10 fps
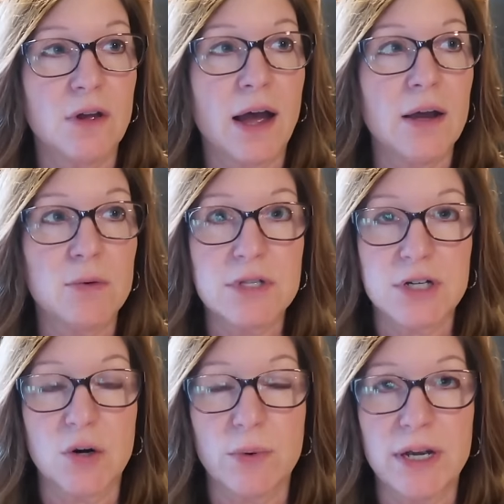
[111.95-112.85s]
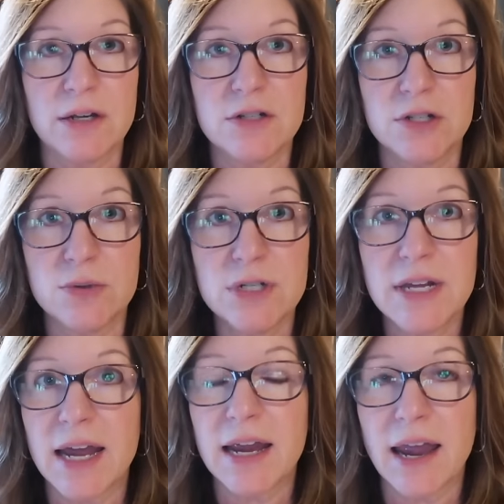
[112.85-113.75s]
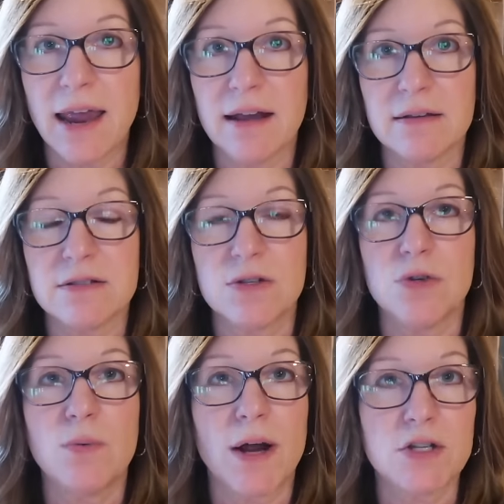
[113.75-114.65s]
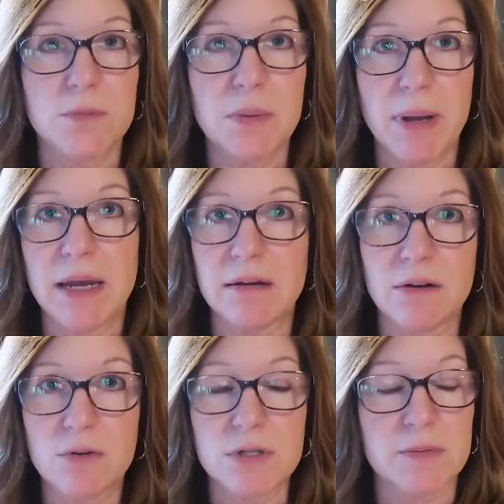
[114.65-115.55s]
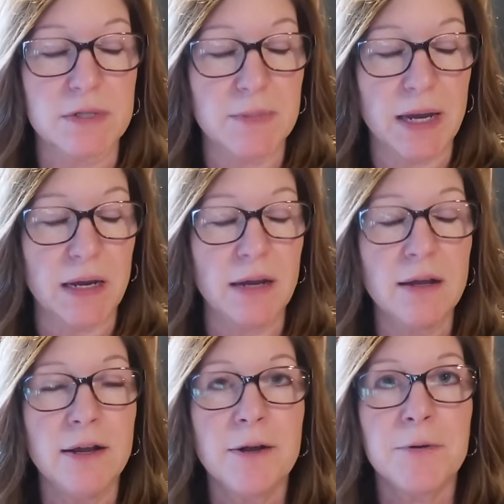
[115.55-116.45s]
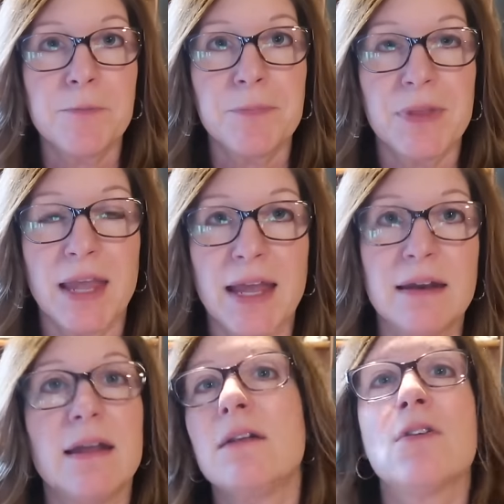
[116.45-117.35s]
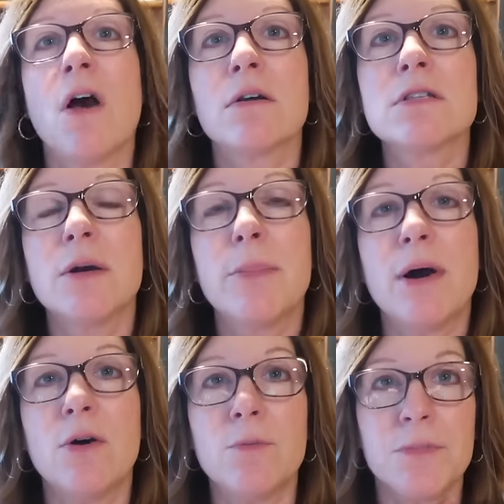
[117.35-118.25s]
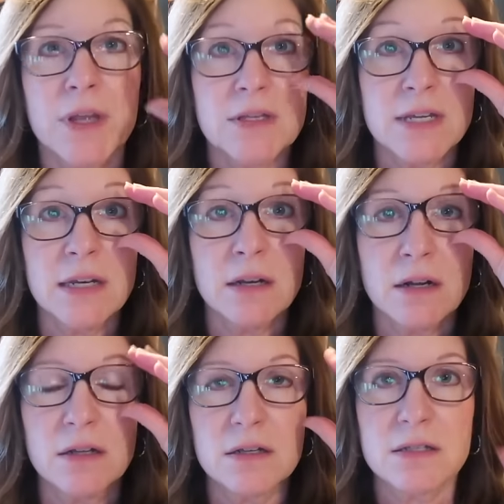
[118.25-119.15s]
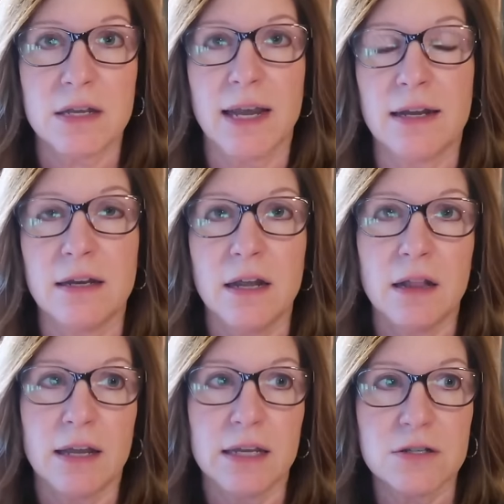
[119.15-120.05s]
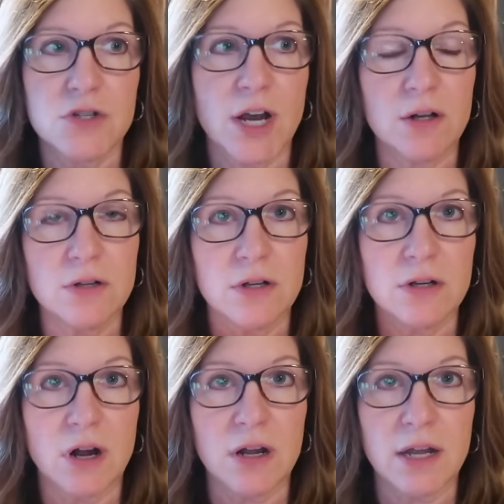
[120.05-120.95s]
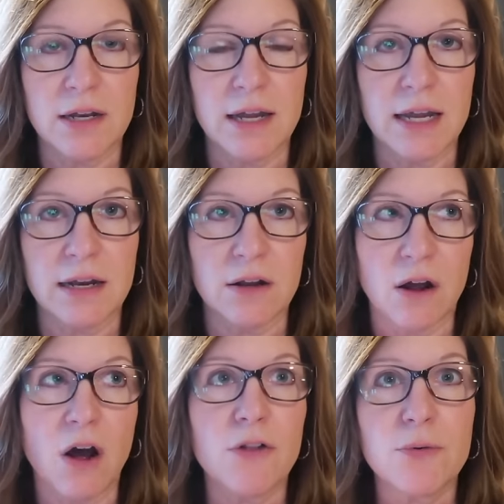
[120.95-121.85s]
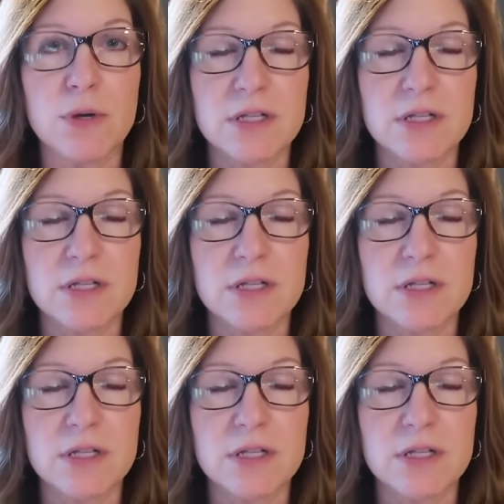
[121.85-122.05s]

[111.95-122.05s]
I will start reading to you today as you watch me paint a Christmas painting. And it talks about St. Nicholas and like his childhood and, and all through